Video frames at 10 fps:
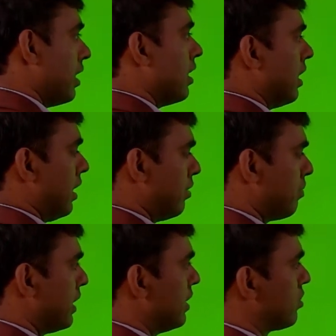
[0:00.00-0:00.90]
N
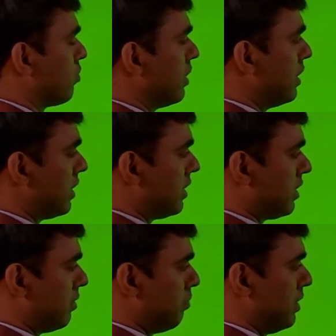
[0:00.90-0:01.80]
minus 1th step
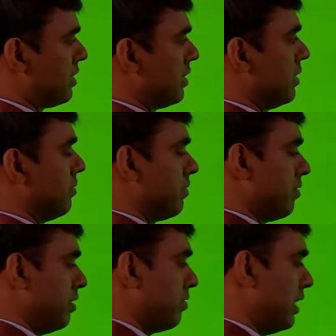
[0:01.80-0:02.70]
means we
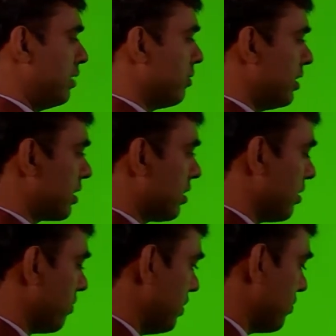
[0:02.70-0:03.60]
find what?
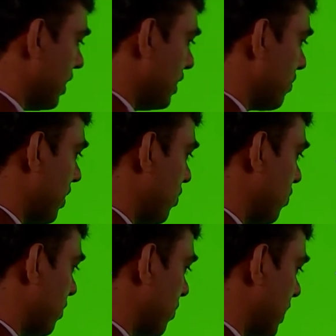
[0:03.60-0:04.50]
We find the value of
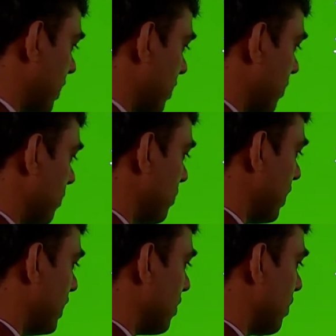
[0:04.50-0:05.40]
what? We find
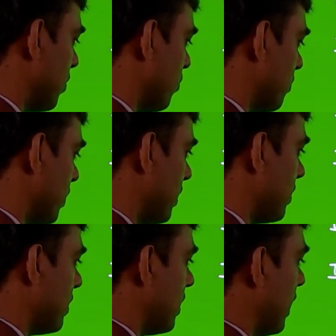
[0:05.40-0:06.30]
the value of
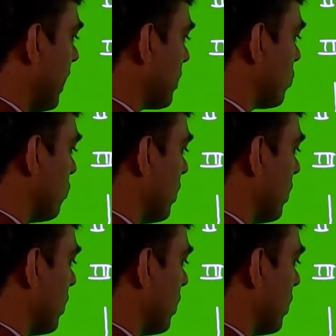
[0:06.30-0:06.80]
x1.